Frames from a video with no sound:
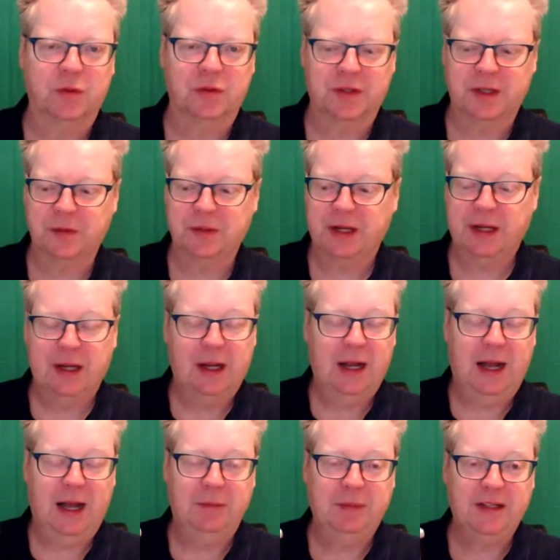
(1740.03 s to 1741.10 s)
all sorts of things,
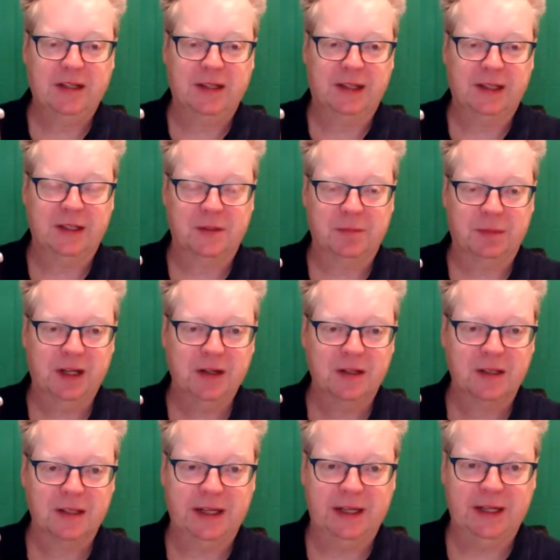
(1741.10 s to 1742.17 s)
and basically it just
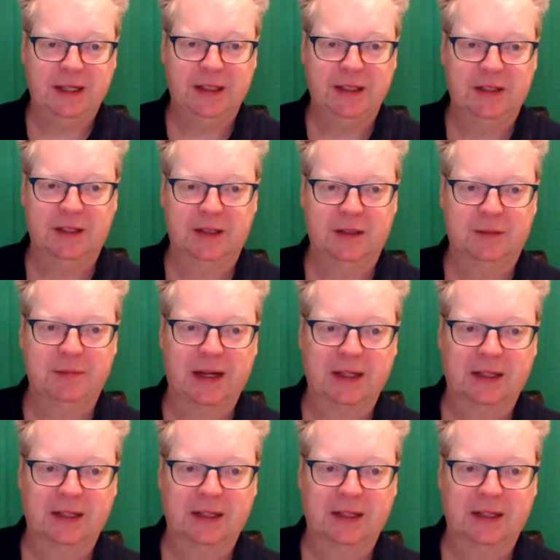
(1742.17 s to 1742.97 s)
plugs in